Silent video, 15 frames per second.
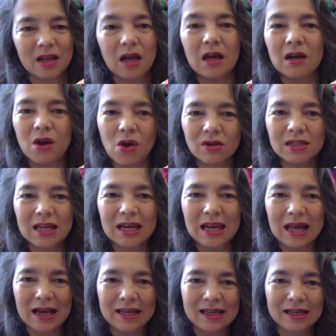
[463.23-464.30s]
a lot
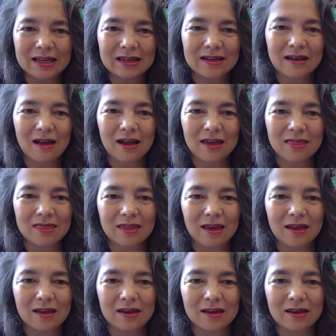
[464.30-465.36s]
alike, I
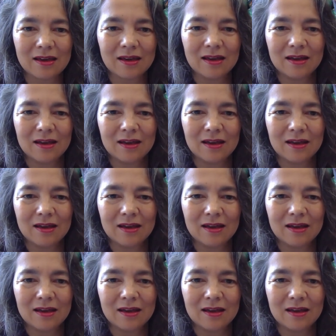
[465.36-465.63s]
think,